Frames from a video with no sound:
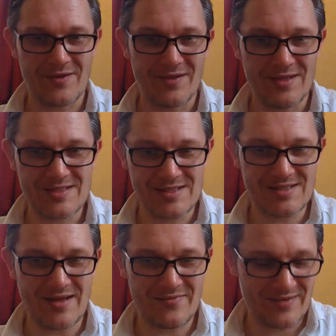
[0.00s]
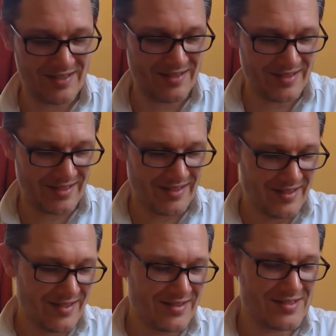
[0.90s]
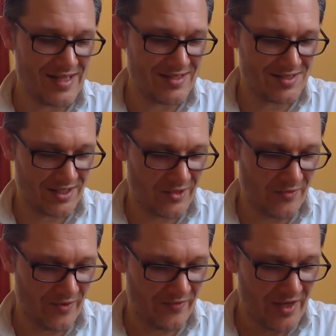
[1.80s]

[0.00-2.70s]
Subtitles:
then this is definitely the set to go with.